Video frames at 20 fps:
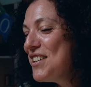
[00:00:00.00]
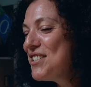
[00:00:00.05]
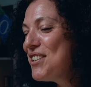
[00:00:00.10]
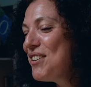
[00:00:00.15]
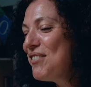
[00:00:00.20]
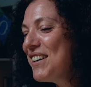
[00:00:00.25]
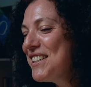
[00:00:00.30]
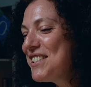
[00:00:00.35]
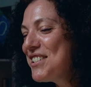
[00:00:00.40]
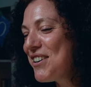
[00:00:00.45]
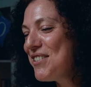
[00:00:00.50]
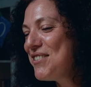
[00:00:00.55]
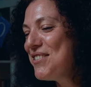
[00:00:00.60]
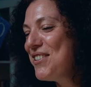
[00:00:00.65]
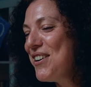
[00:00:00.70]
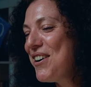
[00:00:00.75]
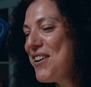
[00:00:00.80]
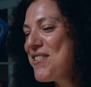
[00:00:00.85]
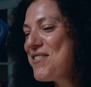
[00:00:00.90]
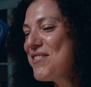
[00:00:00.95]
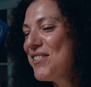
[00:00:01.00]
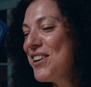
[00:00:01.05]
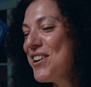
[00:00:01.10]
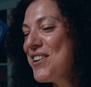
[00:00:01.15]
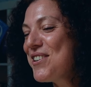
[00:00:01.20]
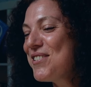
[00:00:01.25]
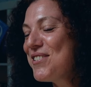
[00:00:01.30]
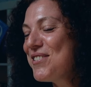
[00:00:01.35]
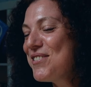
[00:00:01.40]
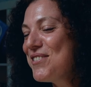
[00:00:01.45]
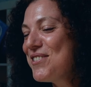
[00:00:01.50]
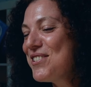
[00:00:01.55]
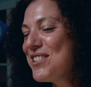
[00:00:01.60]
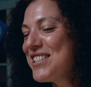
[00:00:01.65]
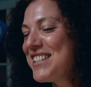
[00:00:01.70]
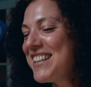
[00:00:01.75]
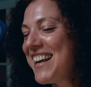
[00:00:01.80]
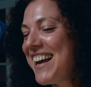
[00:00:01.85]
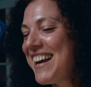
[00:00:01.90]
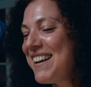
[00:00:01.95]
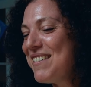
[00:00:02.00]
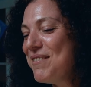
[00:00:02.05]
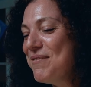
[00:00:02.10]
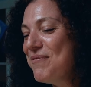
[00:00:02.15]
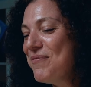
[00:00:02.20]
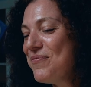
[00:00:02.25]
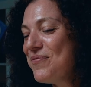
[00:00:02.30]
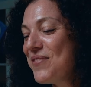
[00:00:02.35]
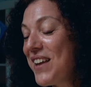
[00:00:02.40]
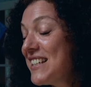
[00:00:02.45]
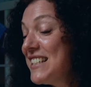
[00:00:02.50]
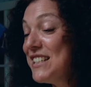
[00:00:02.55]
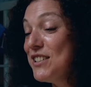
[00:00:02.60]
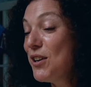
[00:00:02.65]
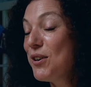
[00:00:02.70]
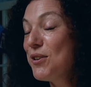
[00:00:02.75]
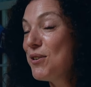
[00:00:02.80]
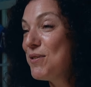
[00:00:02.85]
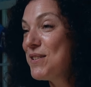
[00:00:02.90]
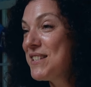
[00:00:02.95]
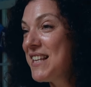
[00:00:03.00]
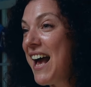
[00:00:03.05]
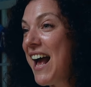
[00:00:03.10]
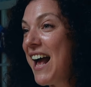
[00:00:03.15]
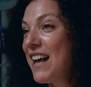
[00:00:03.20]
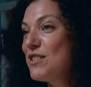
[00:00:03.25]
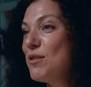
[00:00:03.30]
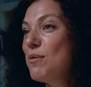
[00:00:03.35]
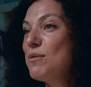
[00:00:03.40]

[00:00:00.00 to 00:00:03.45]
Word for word: so I don't know who's, um, I didn't know who was there.